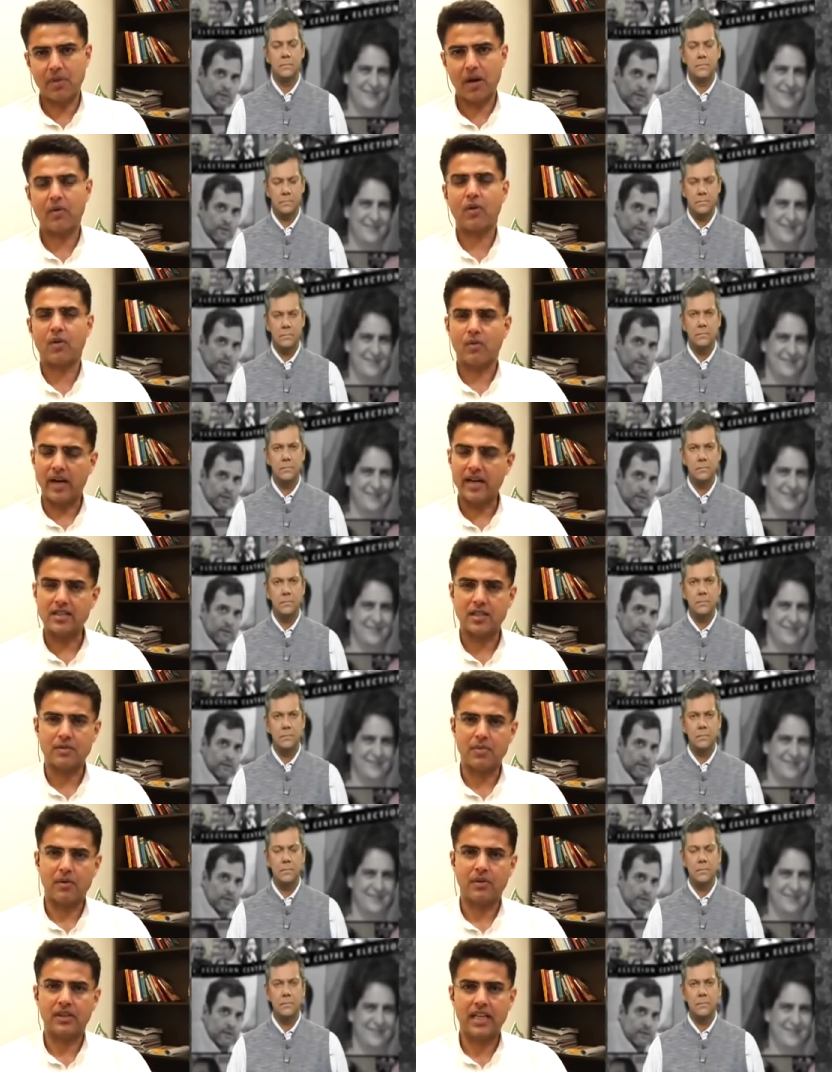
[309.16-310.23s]
Speaker 1: power or Vice
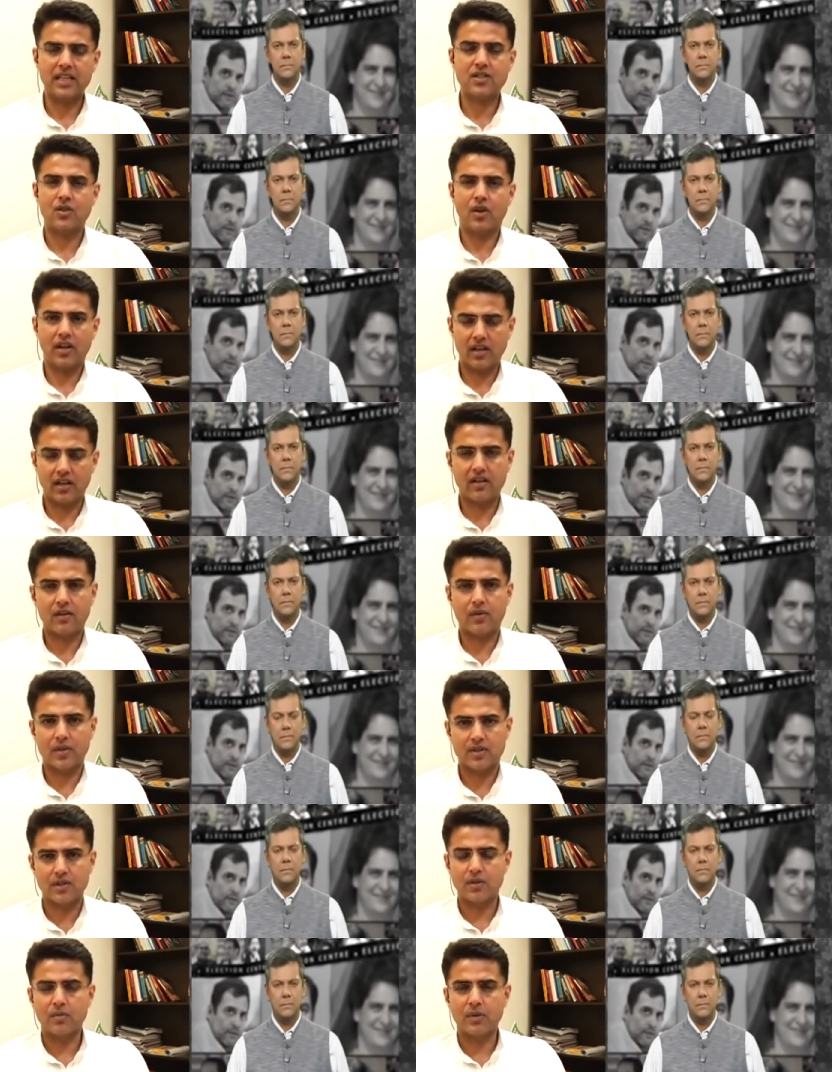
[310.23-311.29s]
in power. That's not a
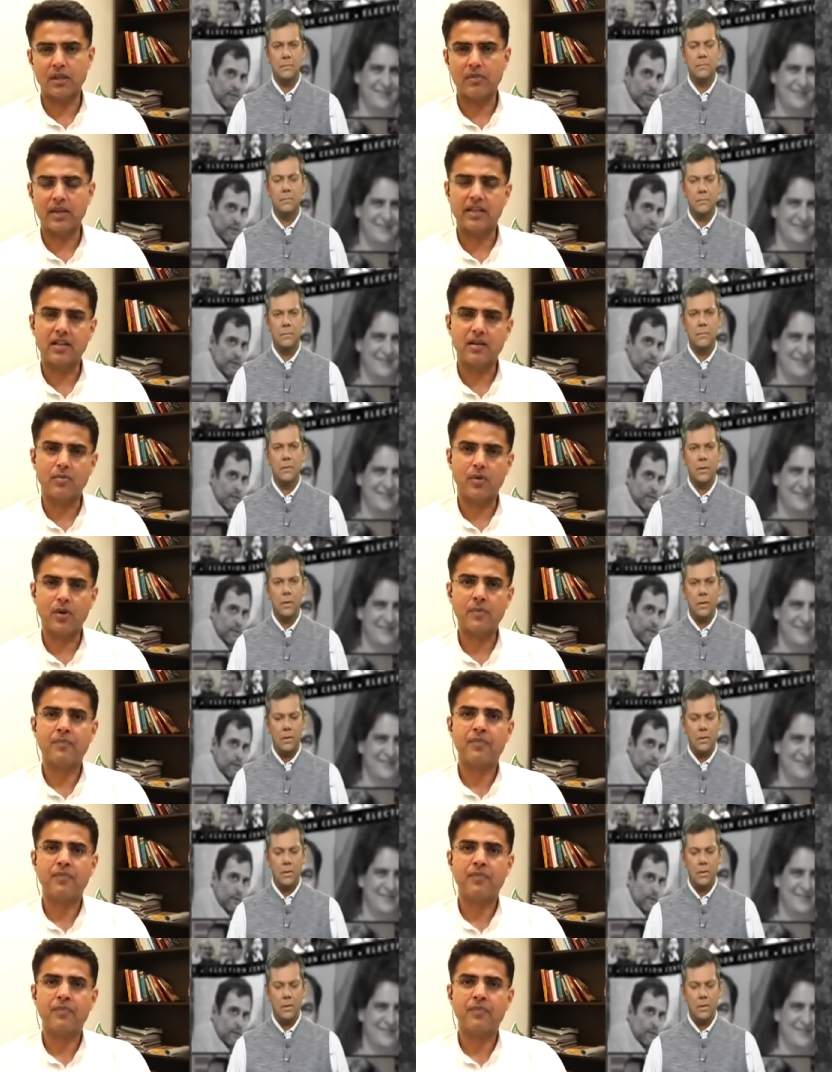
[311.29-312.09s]
question to be debated upon.